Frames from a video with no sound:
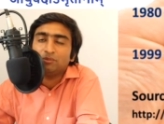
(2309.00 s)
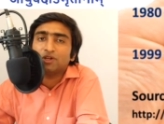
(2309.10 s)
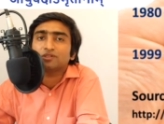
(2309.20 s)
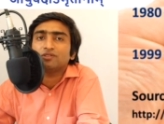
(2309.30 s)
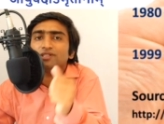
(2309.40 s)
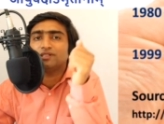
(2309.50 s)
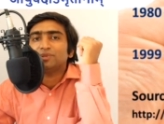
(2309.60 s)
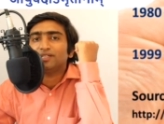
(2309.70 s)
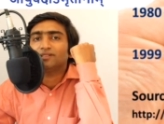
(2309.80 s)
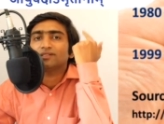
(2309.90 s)
because of which the
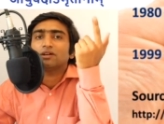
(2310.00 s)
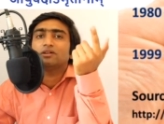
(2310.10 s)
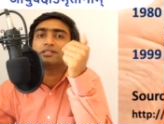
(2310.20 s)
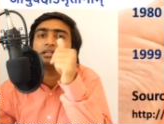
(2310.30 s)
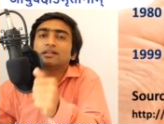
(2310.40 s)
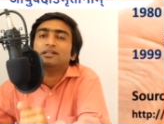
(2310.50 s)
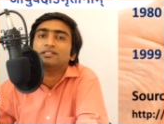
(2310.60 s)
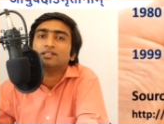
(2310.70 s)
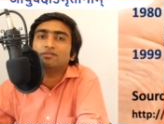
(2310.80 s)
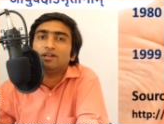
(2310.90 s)
patient's psychological
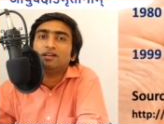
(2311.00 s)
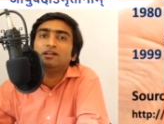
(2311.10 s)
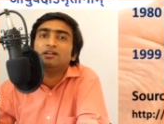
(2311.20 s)
condition will